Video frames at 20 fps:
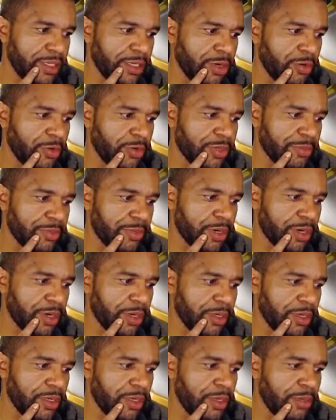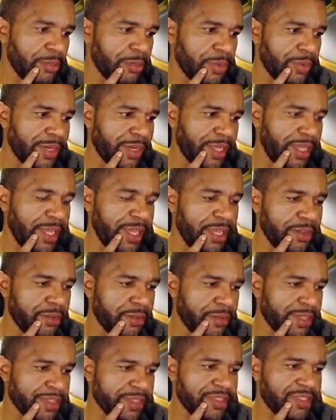Odin bar. But what I can
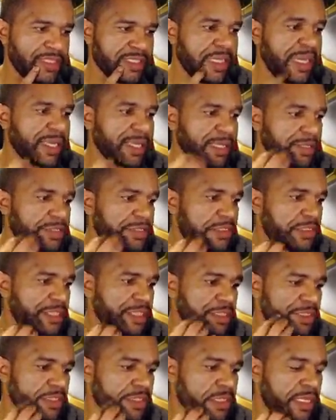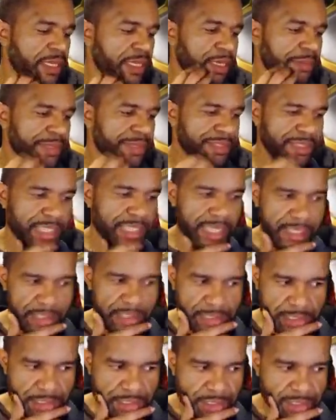do is silence this Bastet.
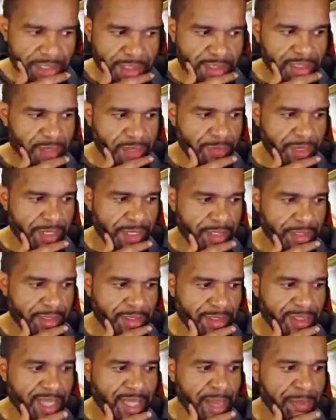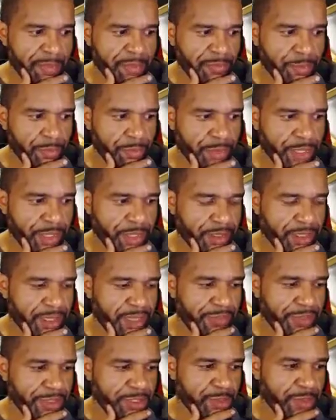Let's see if we can stop it from putting
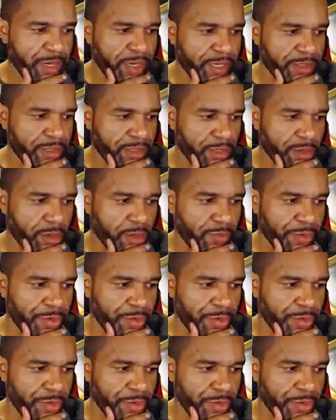defense breaks on all